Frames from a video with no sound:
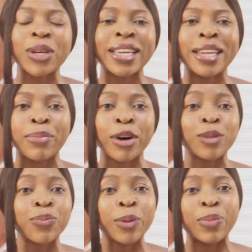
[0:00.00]
talking
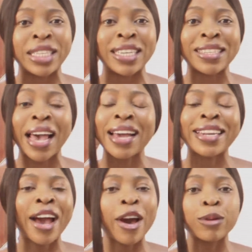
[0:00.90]
about properties
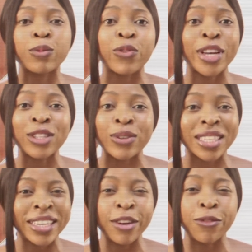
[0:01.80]
that helps prevent your
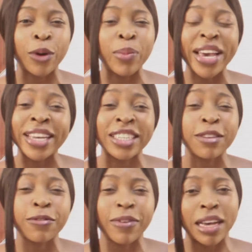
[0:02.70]
skin from
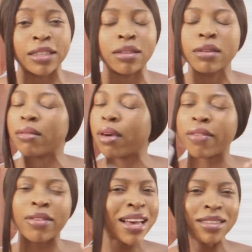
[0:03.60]
aging fast.
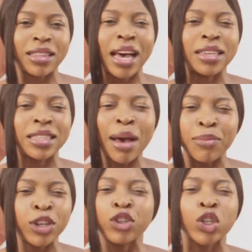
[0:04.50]
That's nice. I
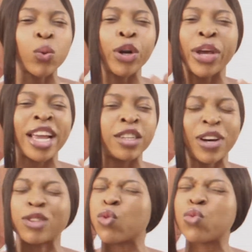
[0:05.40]
mean, you don't want to age
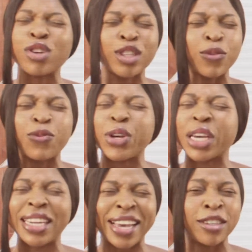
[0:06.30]
fast. Who wants to
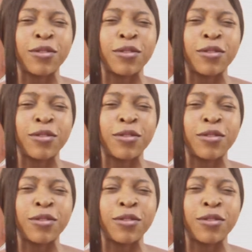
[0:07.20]
freaking age